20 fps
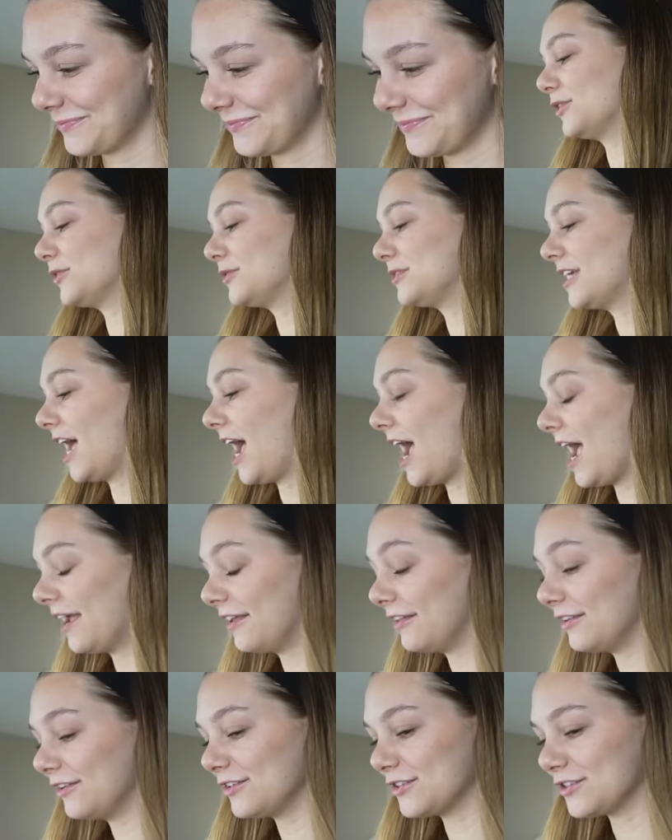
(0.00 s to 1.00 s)
But
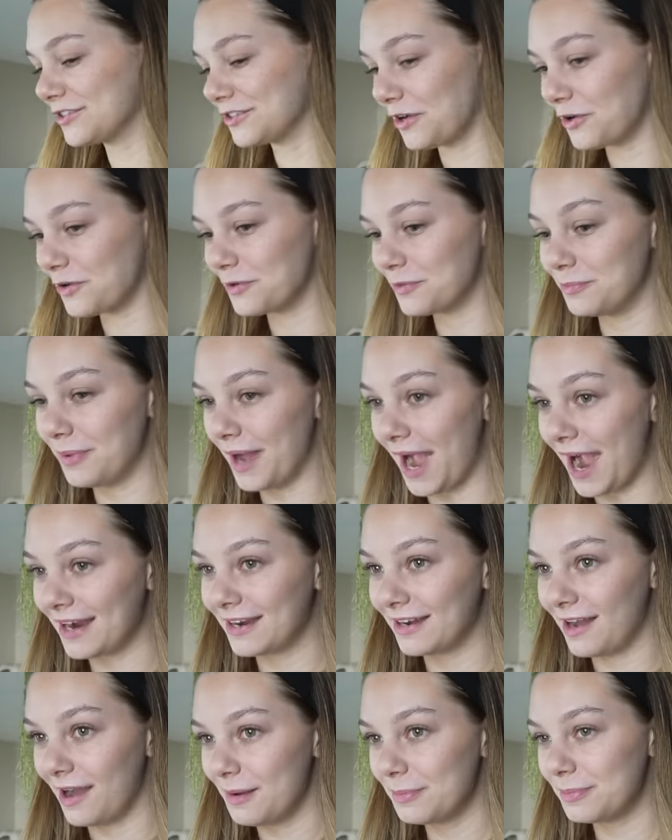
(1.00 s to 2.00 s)
Tyler showed
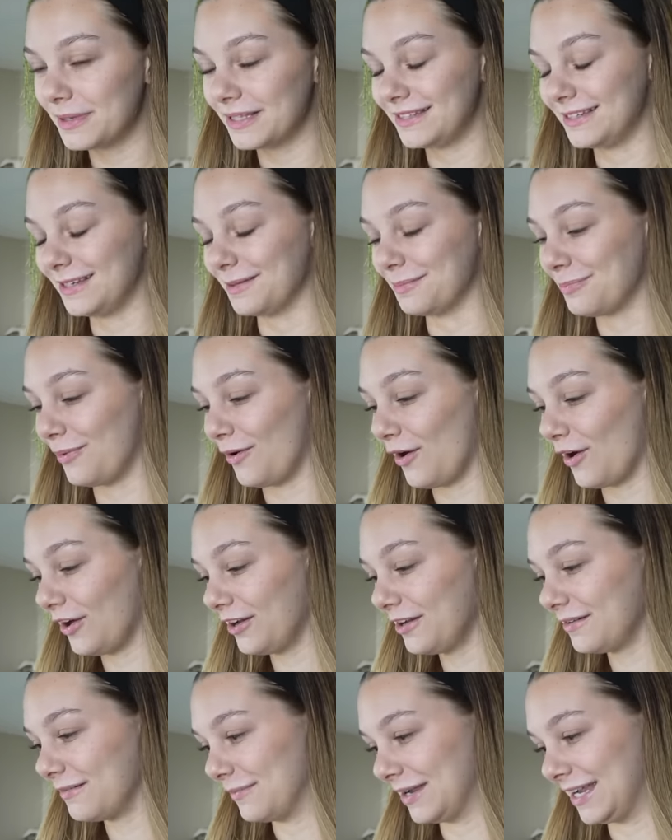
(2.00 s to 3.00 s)
back up at the
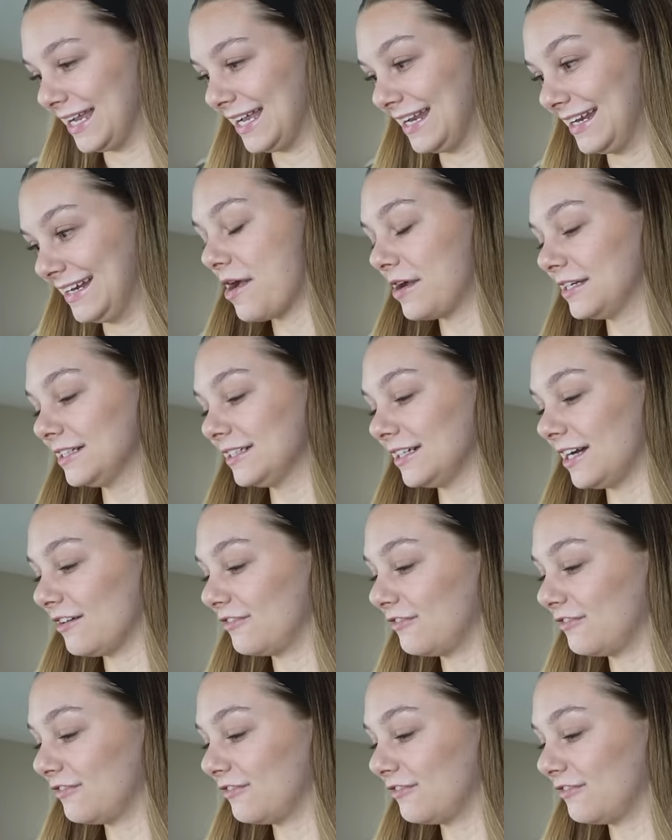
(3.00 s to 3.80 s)
apartment a